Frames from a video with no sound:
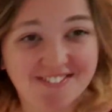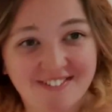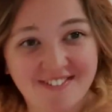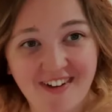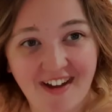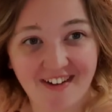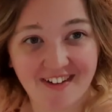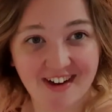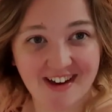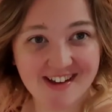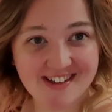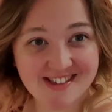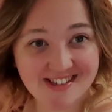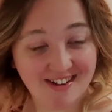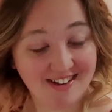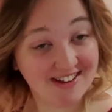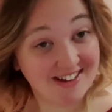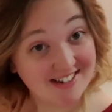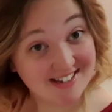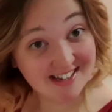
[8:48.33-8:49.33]
Very
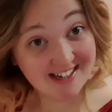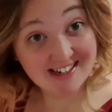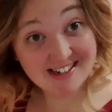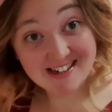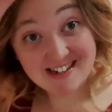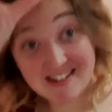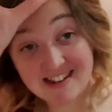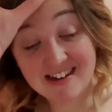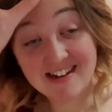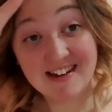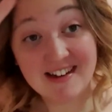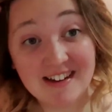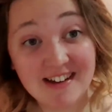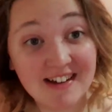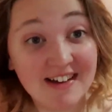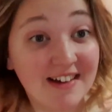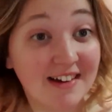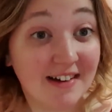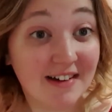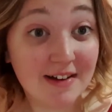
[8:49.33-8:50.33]
excited.
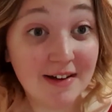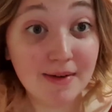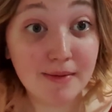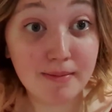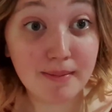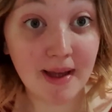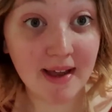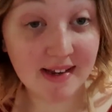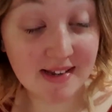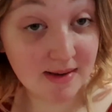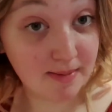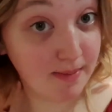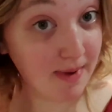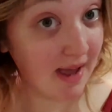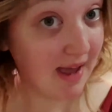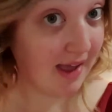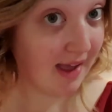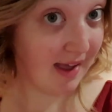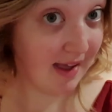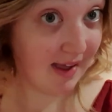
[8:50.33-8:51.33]
I did my
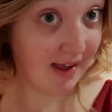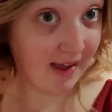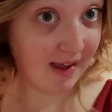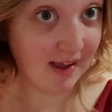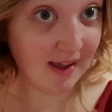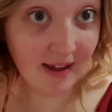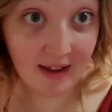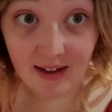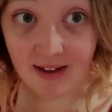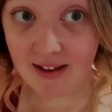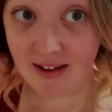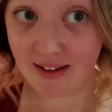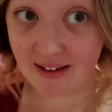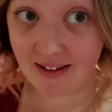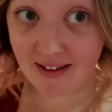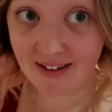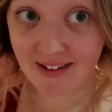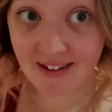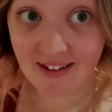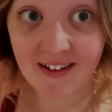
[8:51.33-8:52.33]
hair,
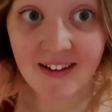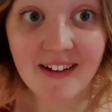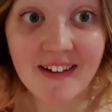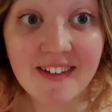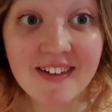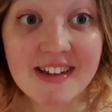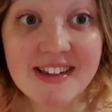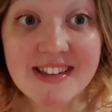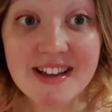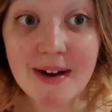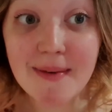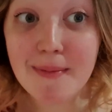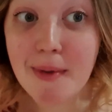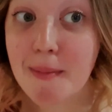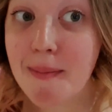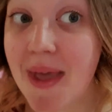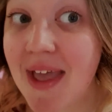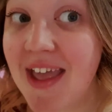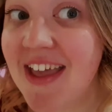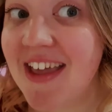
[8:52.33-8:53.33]
done my
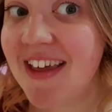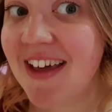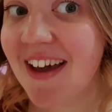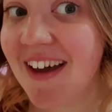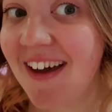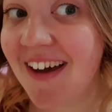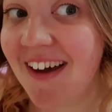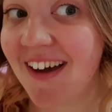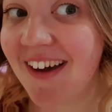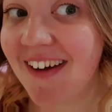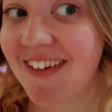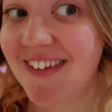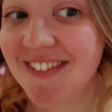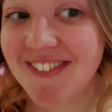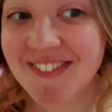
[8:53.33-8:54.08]
makeup.